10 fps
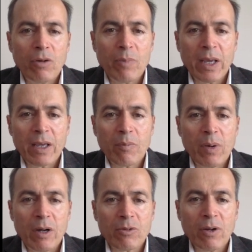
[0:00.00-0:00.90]
baking
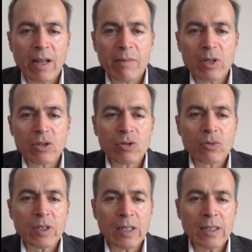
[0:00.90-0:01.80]
powder, lemon
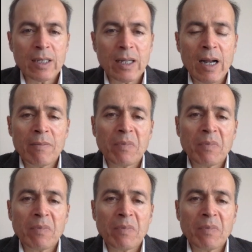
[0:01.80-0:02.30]
juice, etc.